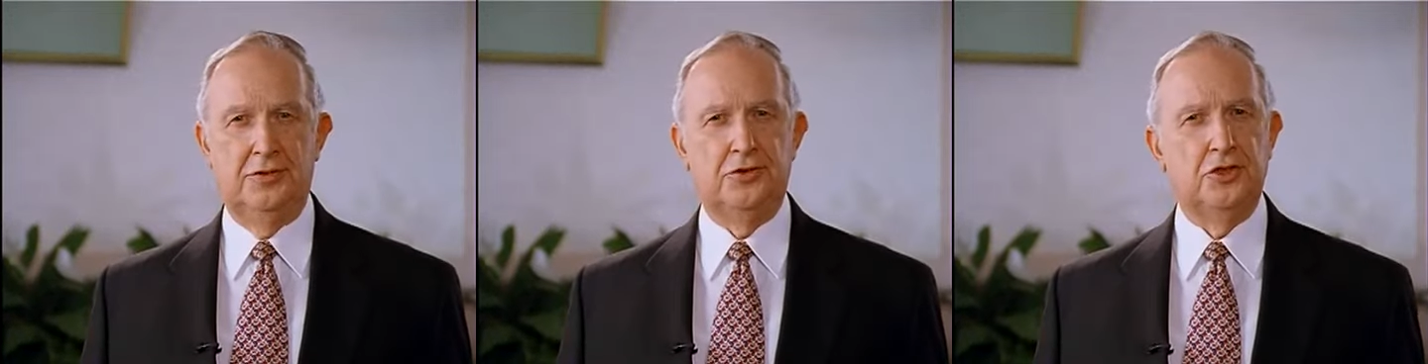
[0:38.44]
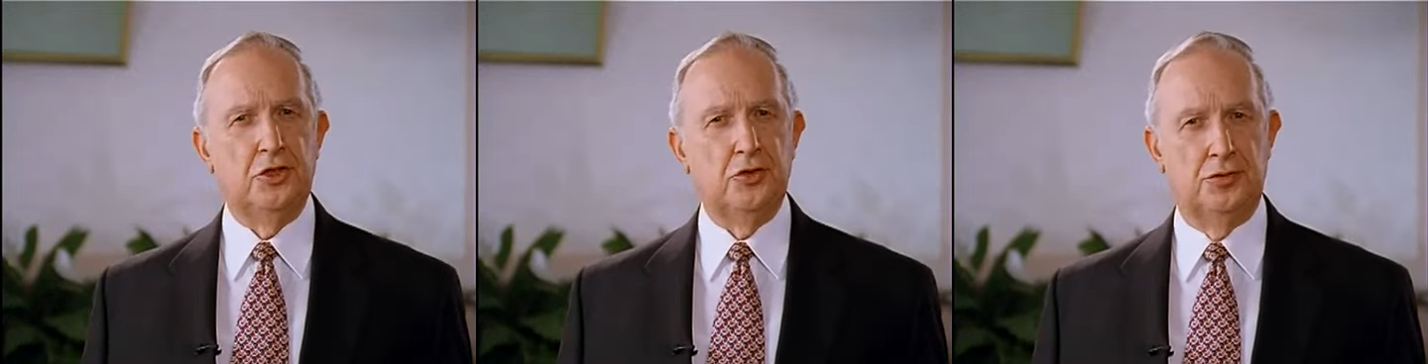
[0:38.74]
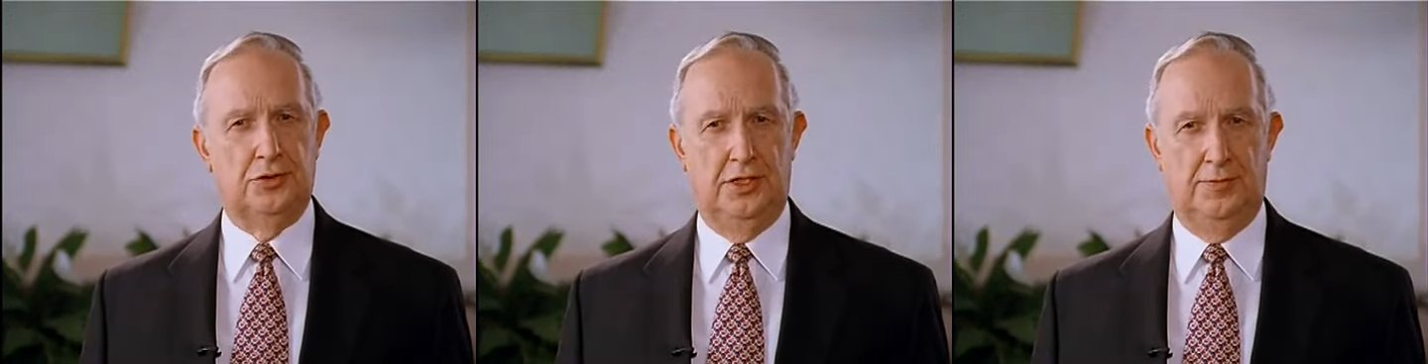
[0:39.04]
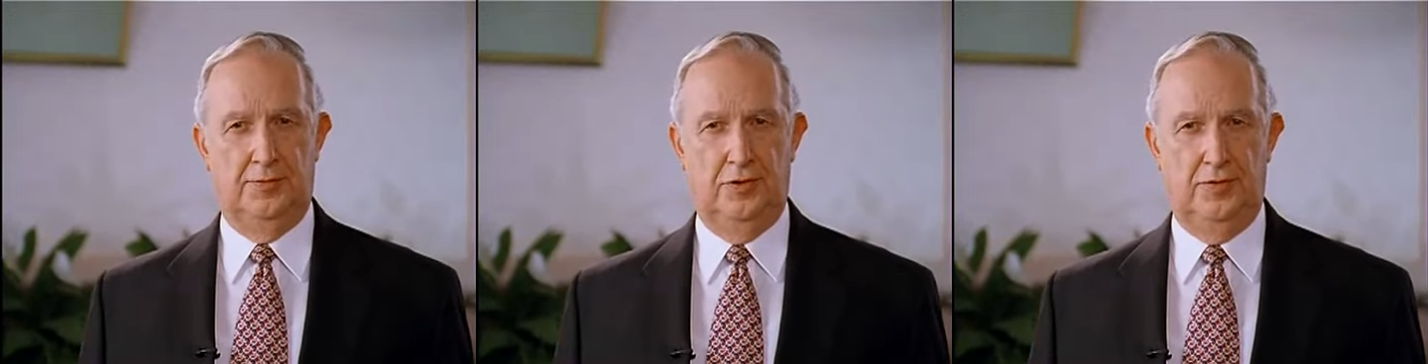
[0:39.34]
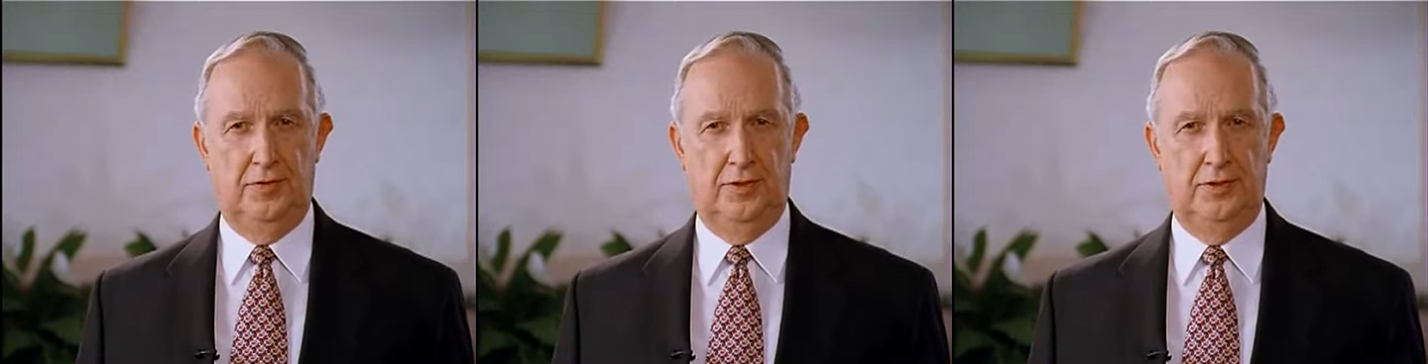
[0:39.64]
chose that
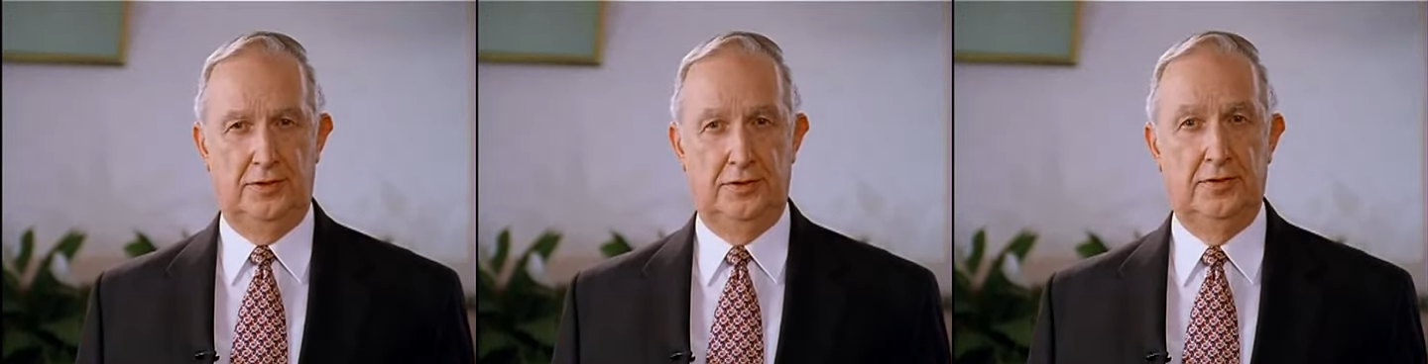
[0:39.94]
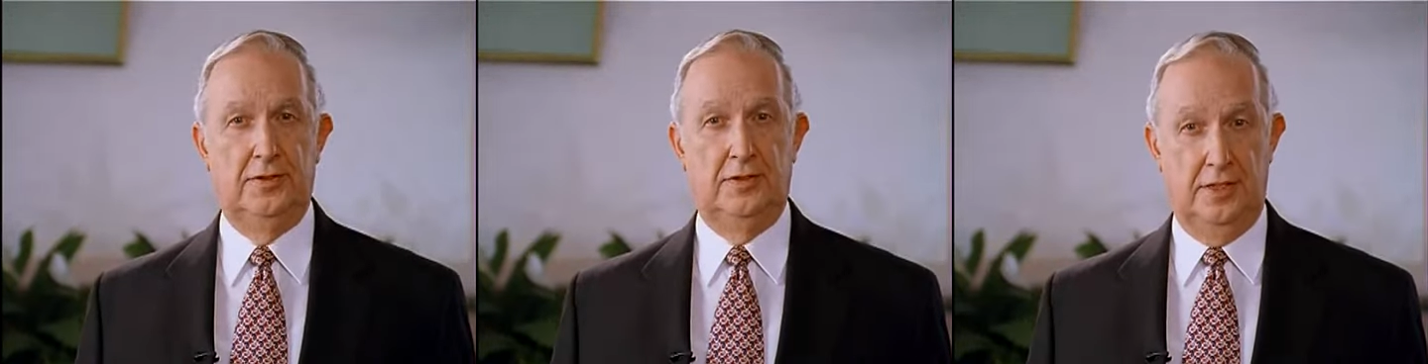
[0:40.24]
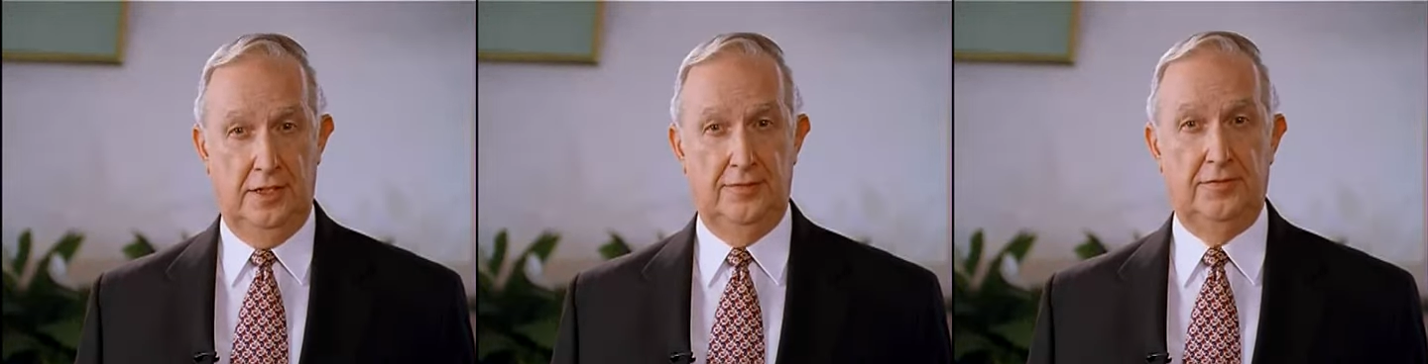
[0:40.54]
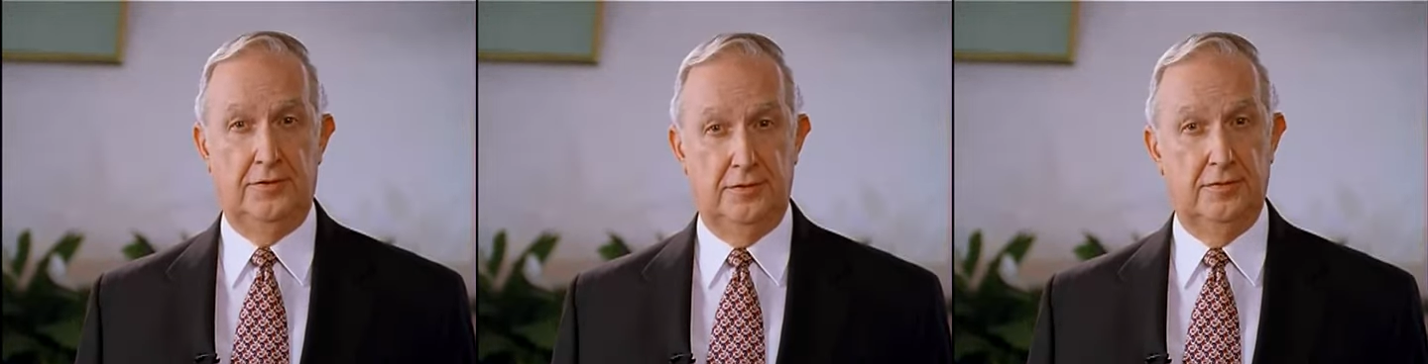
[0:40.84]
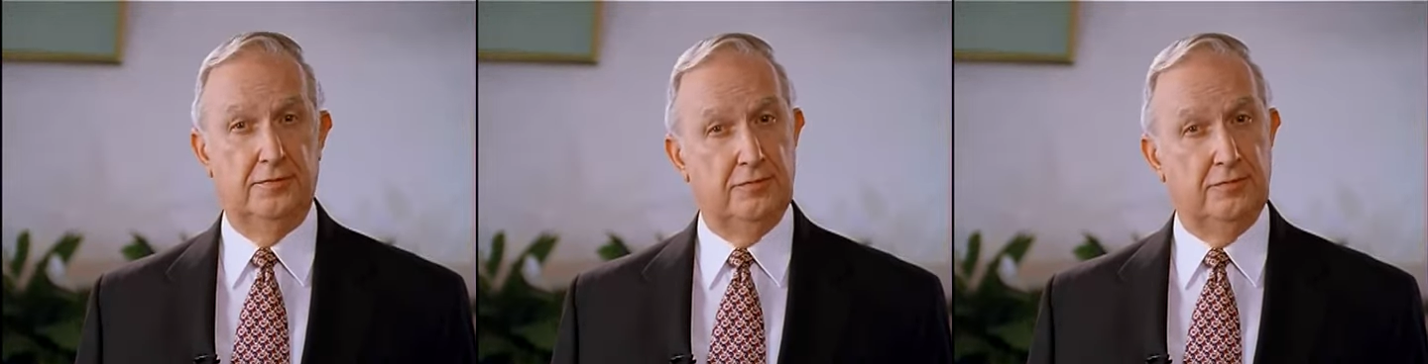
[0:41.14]
privilege after